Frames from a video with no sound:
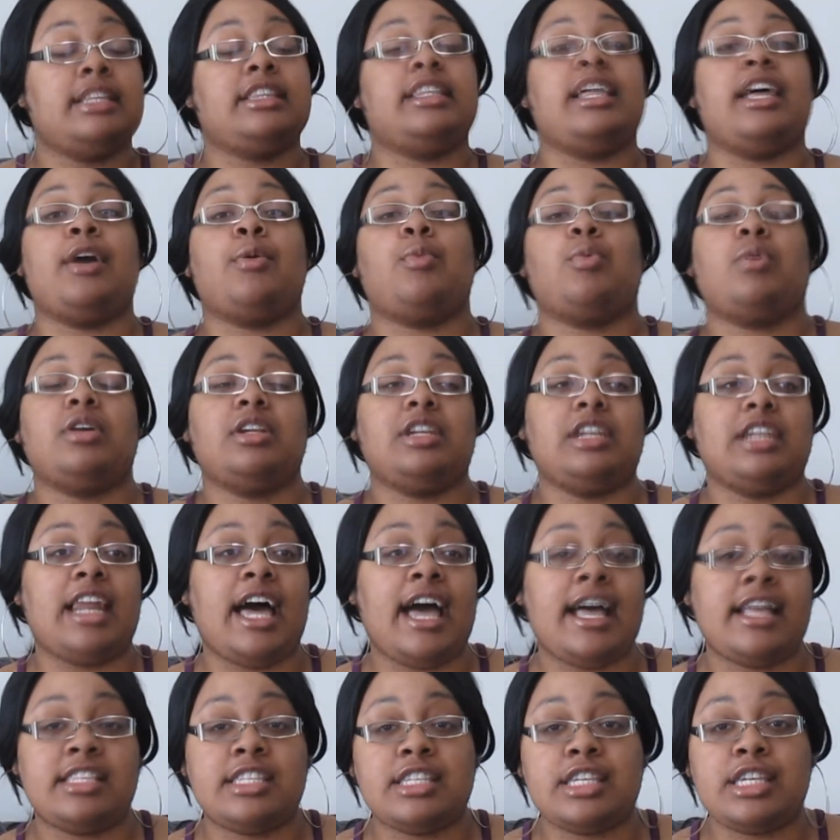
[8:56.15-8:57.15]
that would
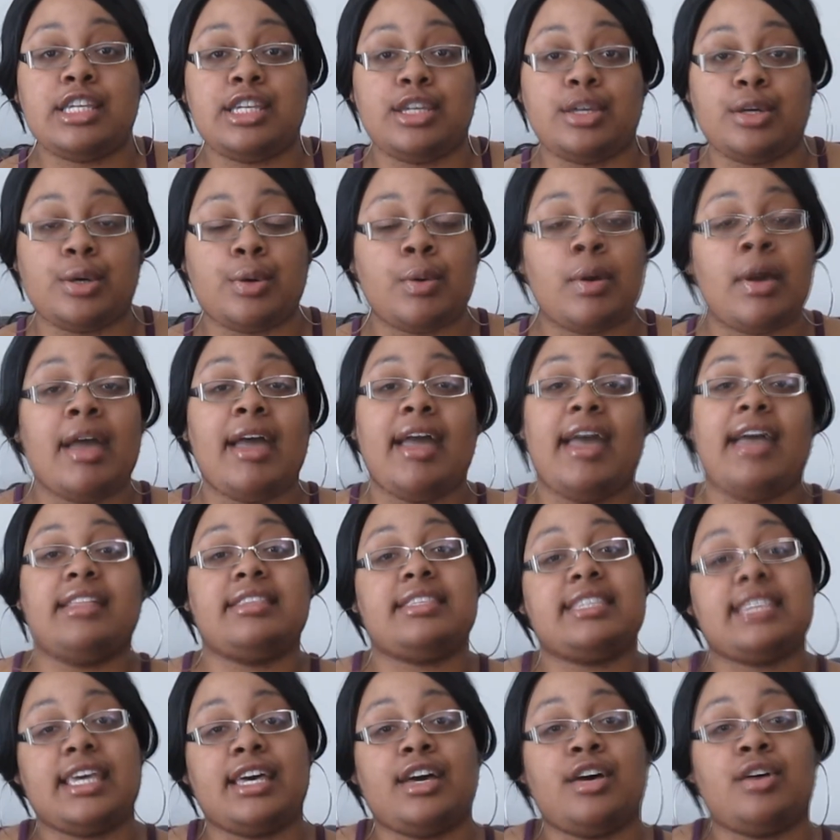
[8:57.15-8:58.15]
lie to you
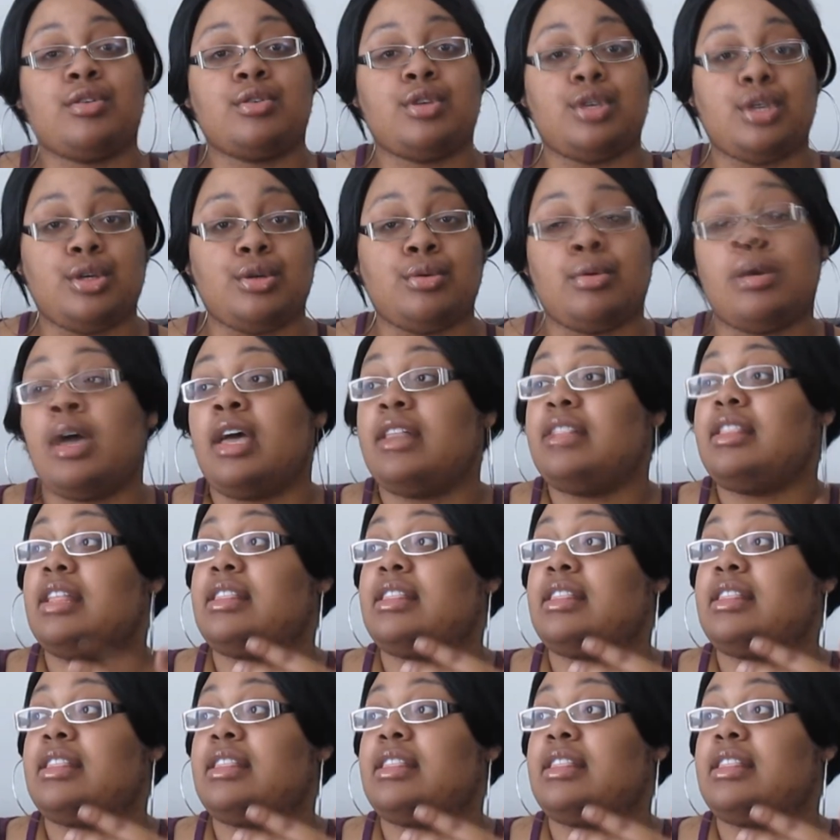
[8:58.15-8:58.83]
and tell you